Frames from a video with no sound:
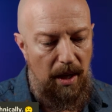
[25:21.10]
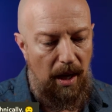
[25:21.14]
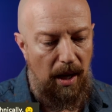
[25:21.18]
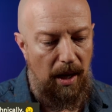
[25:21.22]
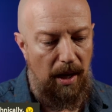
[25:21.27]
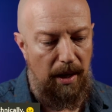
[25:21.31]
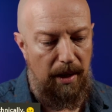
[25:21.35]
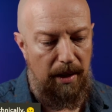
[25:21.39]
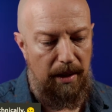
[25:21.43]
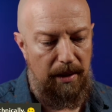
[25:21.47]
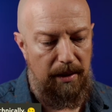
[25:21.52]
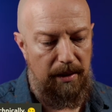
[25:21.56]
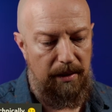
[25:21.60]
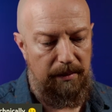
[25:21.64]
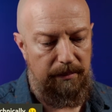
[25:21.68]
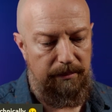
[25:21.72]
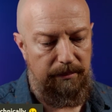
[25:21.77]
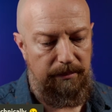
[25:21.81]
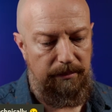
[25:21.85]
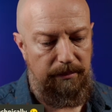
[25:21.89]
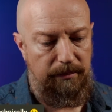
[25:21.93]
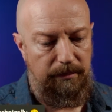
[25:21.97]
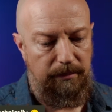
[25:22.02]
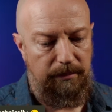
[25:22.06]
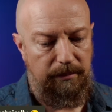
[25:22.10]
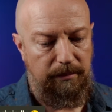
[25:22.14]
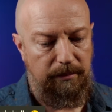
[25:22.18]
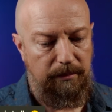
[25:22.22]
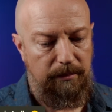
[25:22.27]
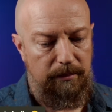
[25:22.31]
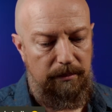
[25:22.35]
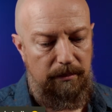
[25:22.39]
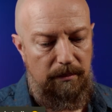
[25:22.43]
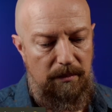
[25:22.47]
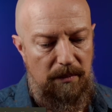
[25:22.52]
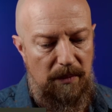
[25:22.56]

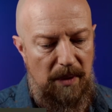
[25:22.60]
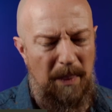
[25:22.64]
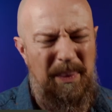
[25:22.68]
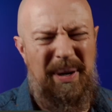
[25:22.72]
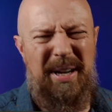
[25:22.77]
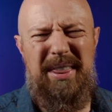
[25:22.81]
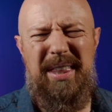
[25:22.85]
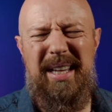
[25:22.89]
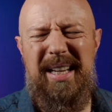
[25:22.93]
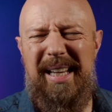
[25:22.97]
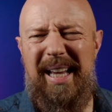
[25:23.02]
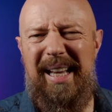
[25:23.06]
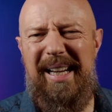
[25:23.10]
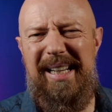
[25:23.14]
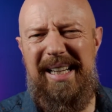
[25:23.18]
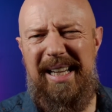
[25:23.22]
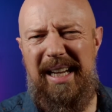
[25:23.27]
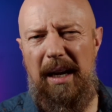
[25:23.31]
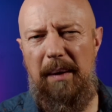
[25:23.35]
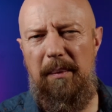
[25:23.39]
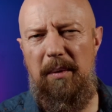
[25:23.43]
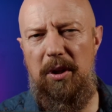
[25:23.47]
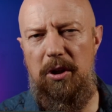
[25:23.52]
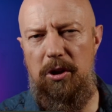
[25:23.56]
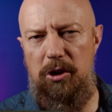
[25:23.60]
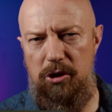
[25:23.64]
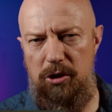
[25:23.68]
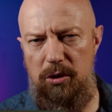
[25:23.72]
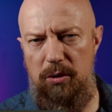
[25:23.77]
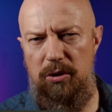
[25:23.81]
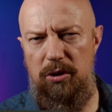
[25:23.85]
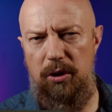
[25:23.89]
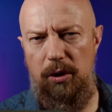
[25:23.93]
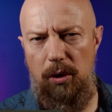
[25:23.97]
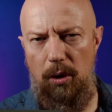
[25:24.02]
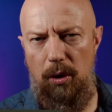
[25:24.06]
But I think any camera that
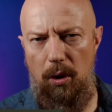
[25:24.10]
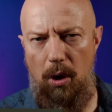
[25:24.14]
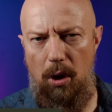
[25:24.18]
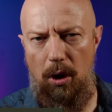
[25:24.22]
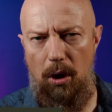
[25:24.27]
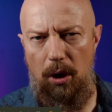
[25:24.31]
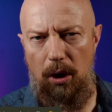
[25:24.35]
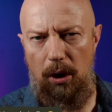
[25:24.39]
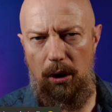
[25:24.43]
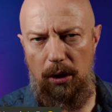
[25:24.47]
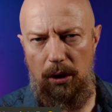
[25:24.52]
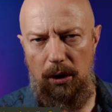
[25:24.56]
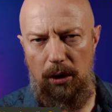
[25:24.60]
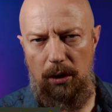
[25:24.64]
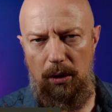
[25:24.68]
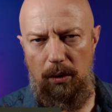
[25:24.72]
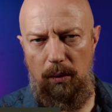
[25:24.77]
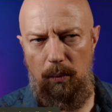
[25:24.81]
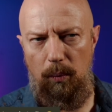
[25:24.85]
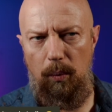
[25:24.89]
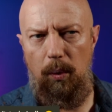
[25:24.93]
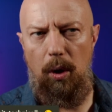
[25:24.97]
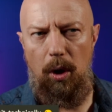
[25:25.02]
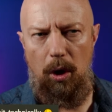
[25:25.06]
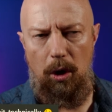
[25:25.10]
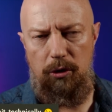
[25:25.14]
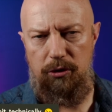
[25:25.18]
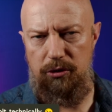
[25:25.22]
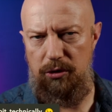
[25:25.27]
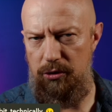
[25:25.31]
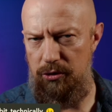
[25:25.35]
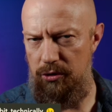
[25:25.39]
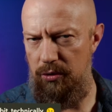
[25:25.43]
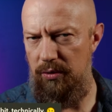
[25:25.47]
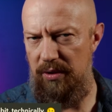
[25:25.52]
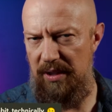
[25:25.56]
shoots log will
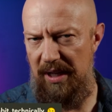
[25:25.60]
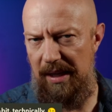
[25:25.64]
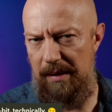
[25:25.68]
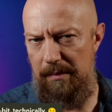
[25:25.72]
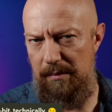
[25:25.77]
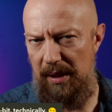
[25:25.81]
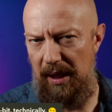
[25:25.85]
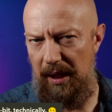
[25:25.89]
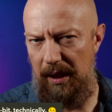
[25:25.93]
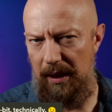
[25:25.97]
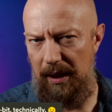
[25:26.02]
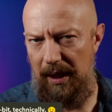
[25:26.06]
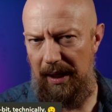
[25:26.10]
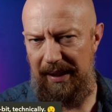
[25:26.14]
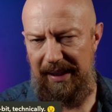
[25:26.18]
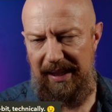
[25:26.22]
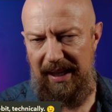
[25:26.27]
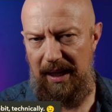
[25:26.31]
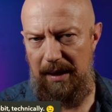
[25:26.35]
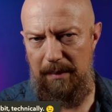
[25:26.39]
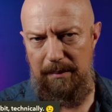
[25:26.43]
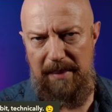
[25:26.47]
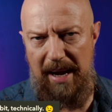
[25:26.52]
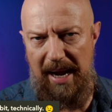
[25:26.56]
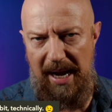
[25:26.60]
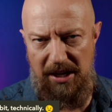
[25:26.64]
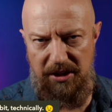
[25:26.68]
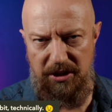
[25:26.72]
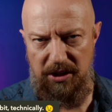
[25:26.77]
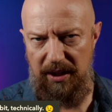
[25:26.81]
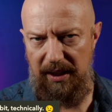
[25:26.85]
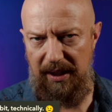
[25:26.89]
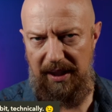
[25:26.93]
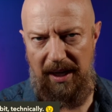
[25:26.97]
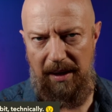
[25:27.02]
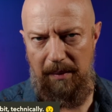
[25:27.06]
also shoot 10-bit. I can't
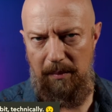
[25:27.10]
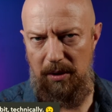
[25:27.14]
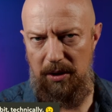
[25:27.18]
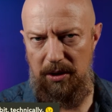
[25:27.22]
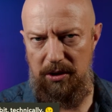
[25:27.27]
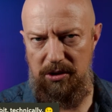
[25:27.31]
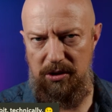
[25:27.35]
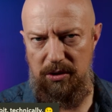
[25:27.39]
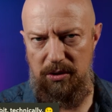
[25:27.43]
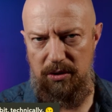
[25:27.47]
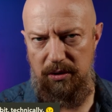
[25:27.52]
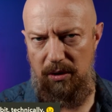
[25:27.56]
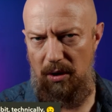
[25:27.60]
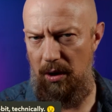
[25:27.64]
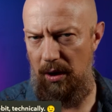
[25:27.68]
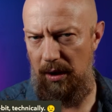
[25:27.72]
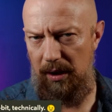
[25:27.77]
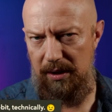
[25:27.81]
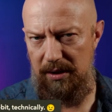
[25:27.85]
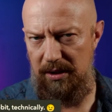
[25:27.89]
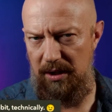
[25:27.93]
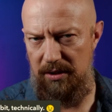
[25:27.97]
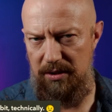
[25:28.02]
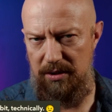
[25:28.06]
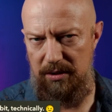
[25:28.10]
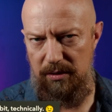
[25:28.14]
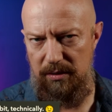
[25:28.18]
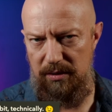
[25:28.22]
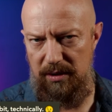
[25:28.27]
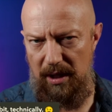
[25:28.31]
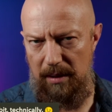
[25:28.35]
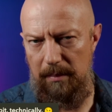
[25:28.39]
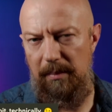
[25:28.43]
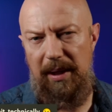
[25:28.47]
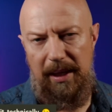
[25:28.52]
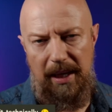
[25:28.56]
imagine a camera that shoots log that doesn't do
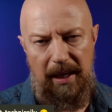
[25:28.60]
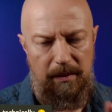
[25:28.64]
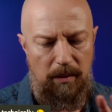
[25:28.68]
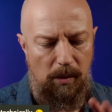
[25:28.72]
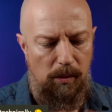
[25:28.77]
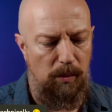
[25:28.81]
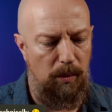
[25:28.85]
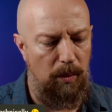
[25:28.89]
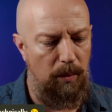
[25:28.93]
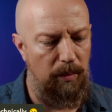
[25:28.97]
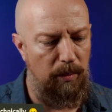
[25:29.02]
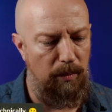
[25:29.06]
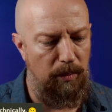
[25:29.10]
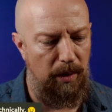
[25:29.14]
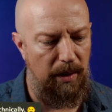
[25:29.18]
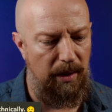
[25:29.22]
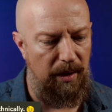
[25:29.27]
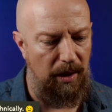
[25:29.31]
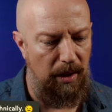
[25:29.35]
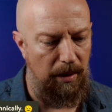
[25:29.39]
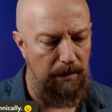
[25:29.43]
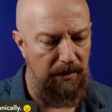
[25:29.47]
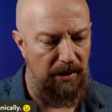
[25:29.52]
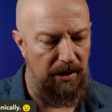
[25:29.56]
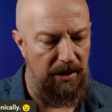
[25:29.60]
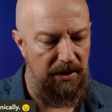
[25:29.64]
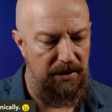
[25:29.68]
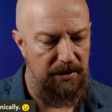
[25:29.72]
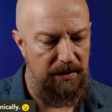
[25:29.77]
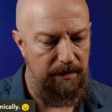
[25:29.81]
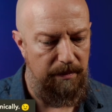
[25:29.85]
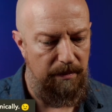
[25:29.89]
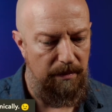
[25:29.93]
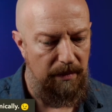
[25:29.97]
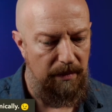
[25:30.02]
10-bit. Anyway, we're going to come to this.